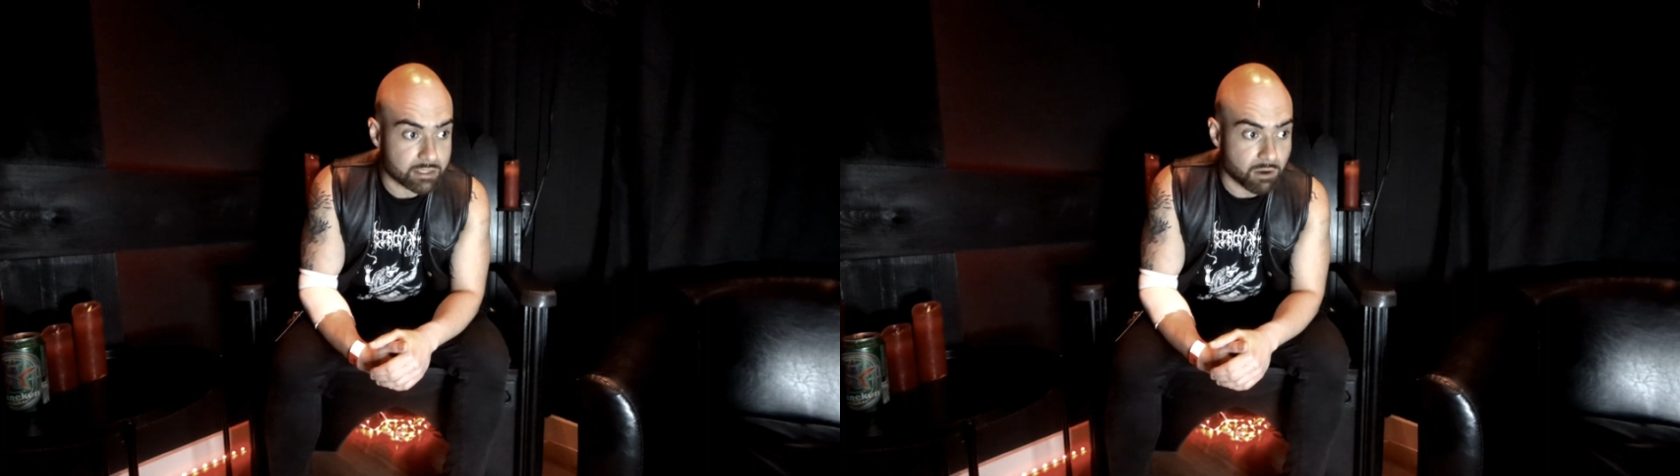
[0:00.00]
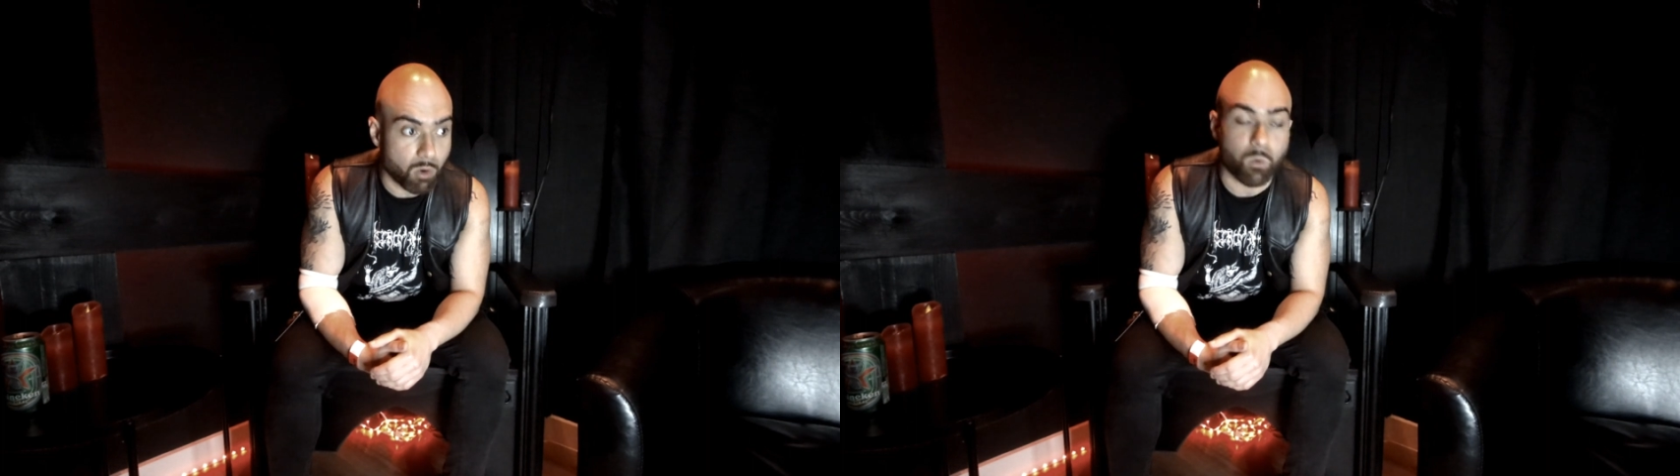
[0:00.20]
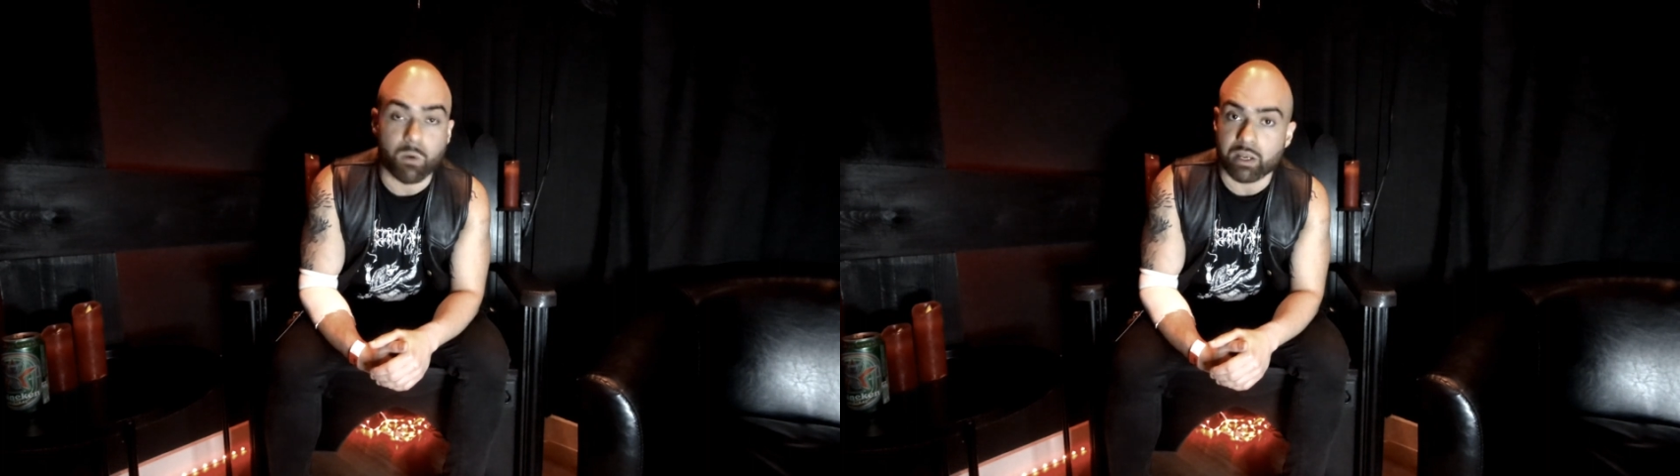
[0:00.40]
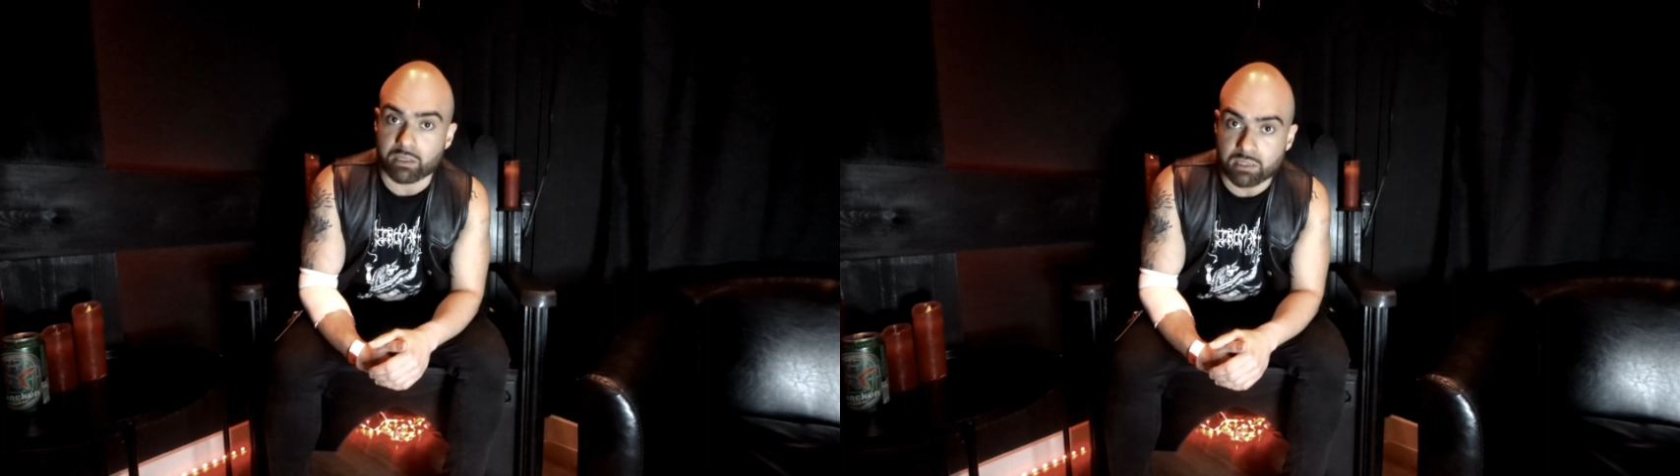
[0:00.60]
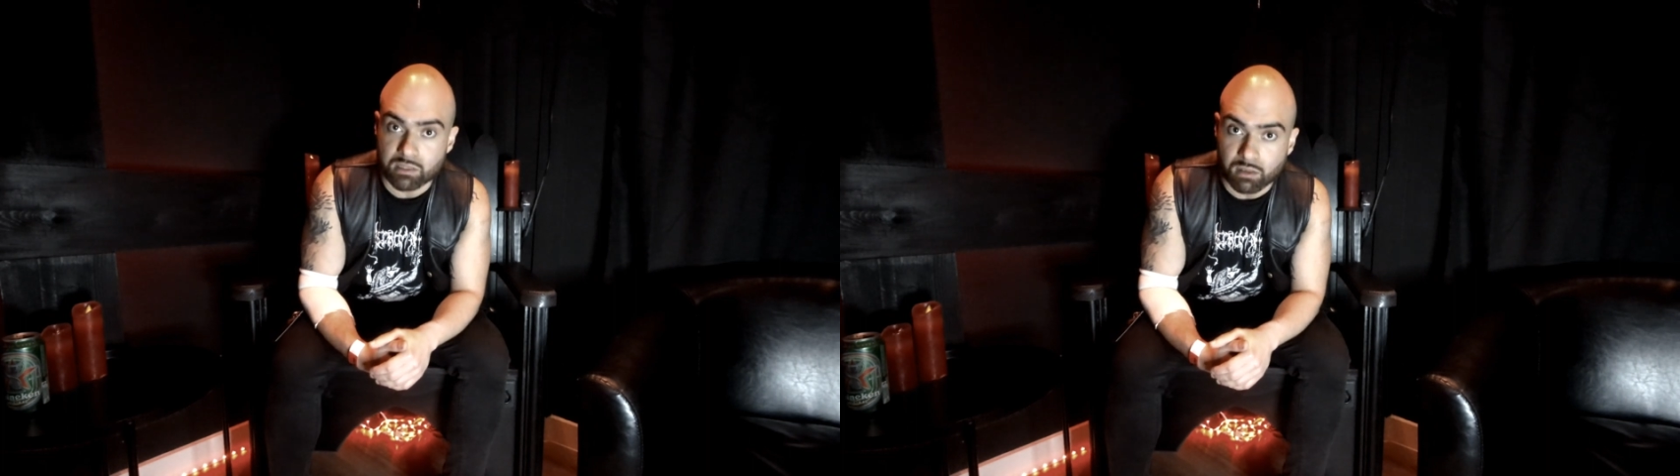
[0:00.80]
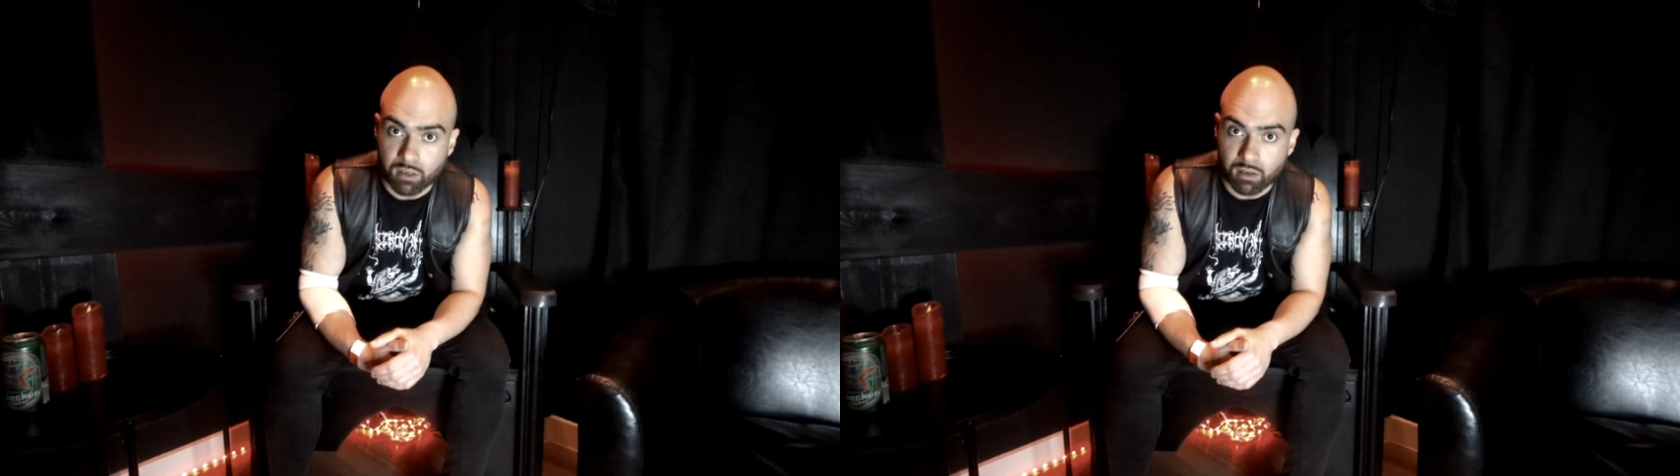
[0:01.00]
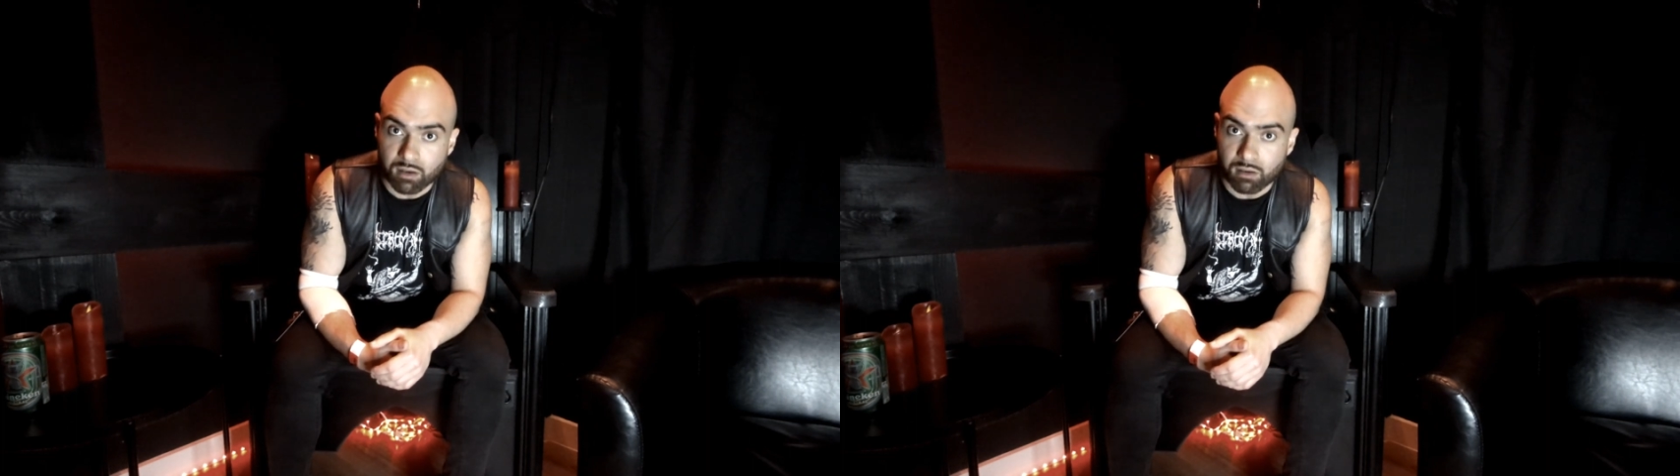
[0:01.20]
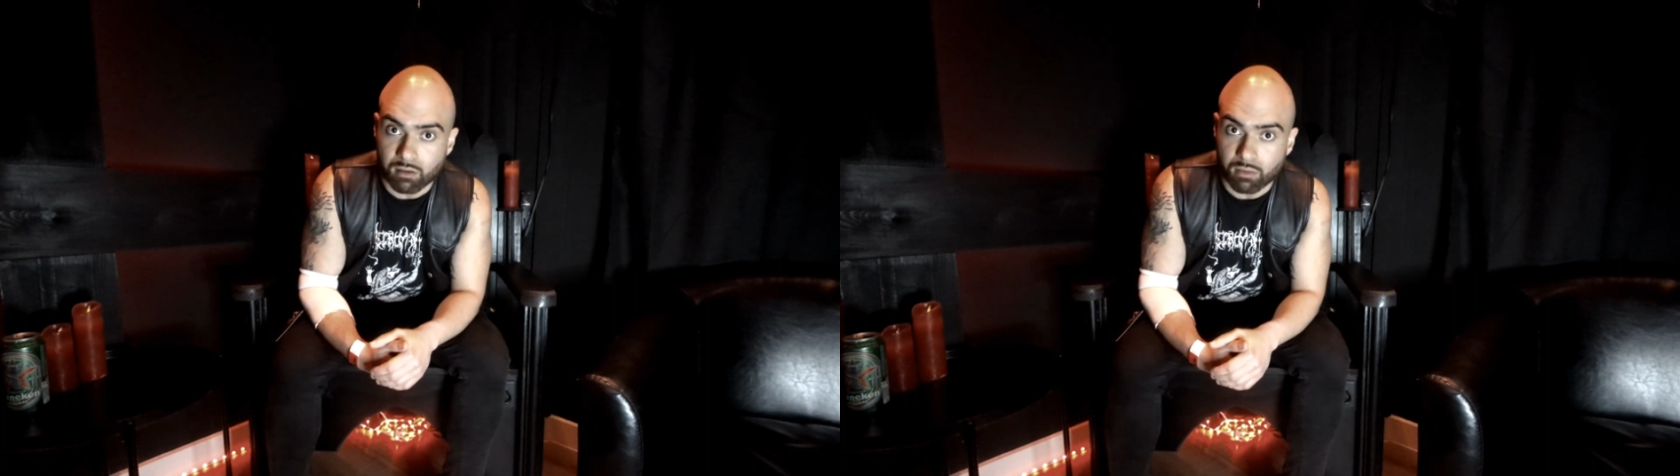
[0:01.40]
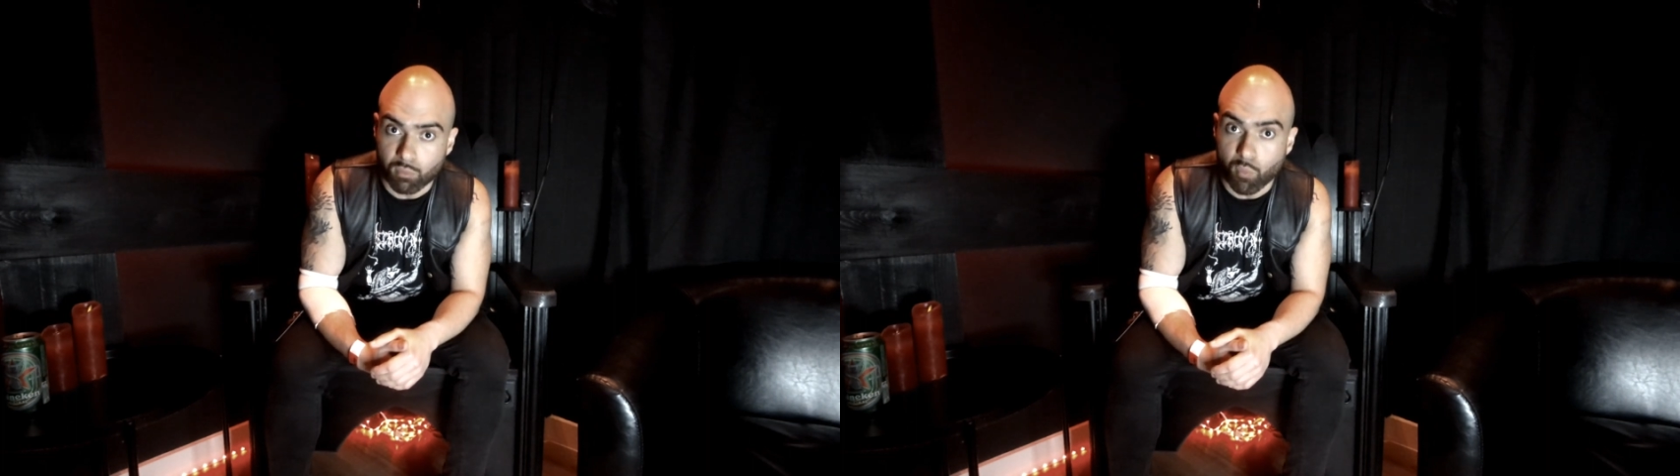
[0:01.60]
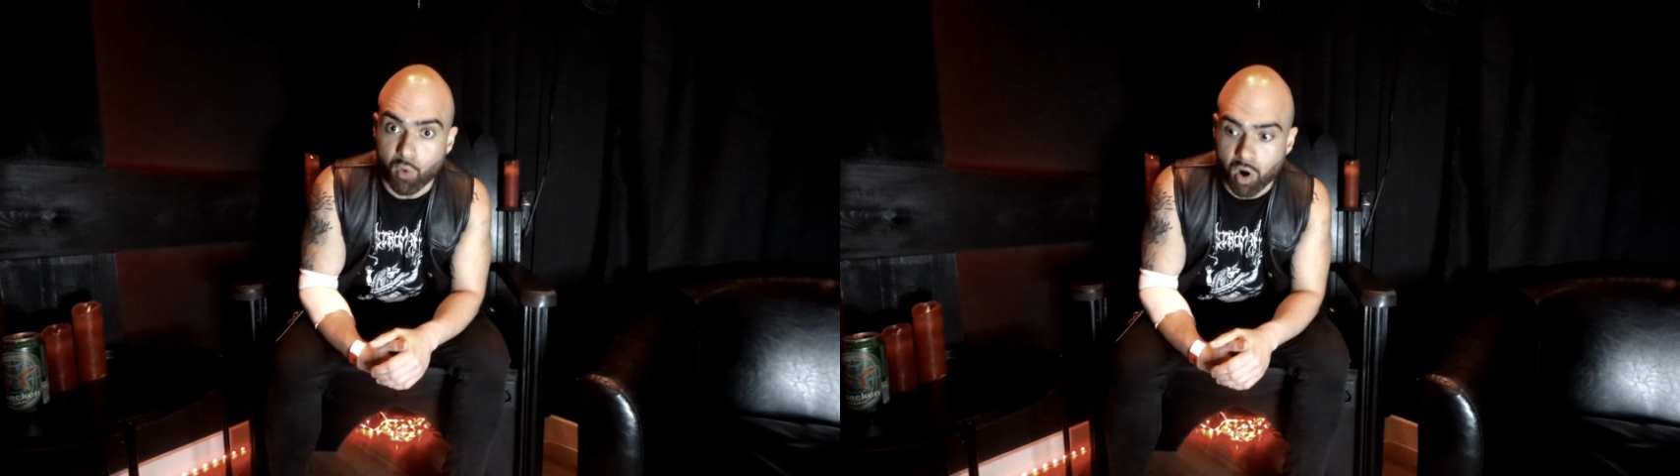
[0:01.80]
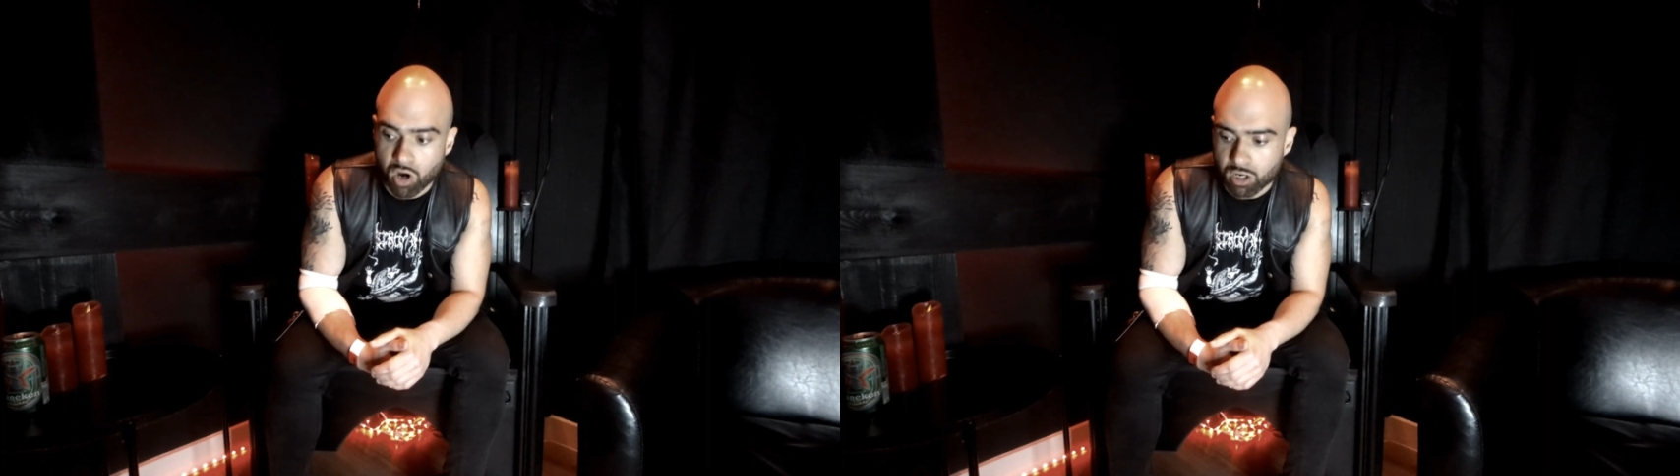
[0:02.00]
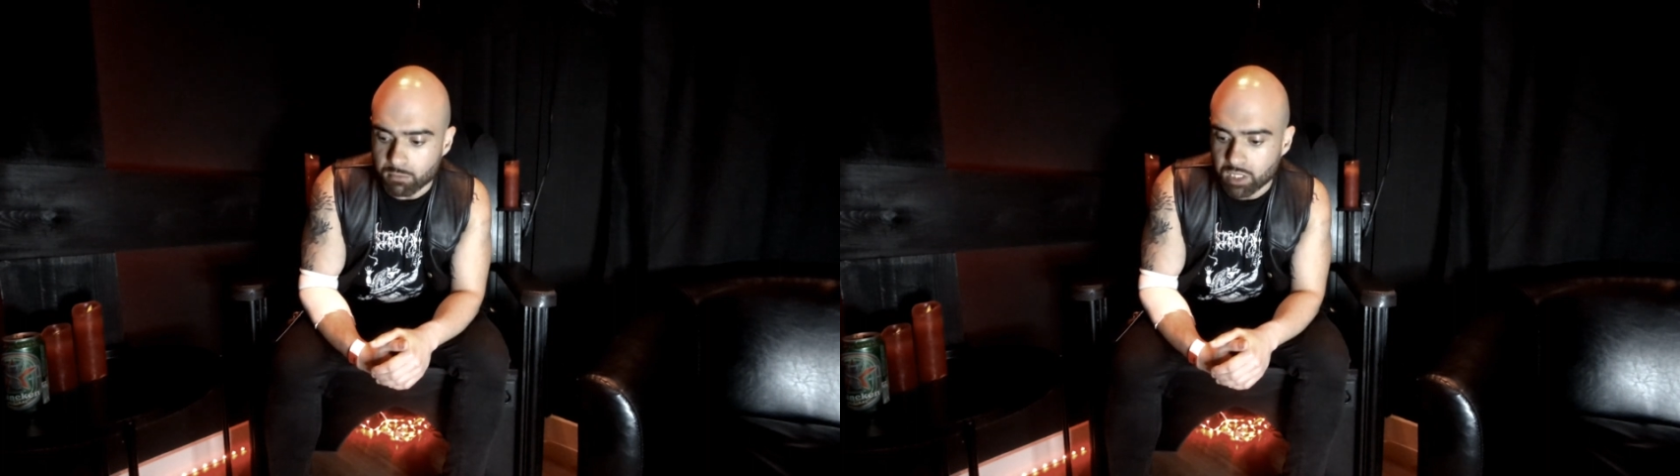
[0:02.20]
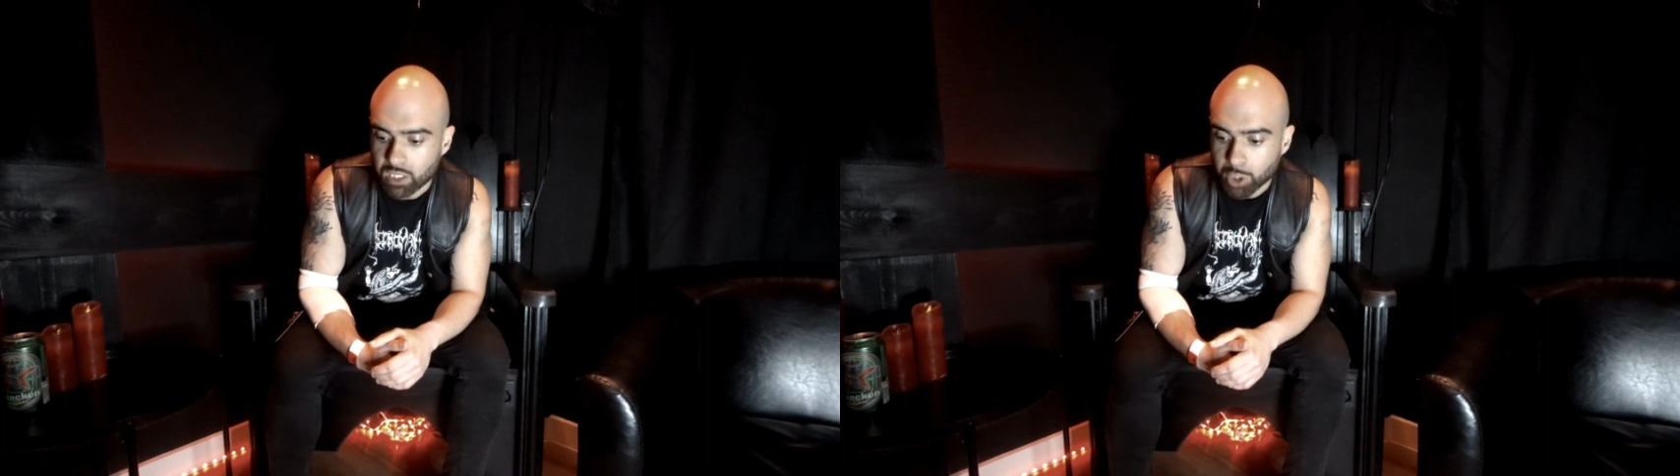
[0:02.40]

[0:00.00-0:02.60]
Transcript: it's always a uh, warm,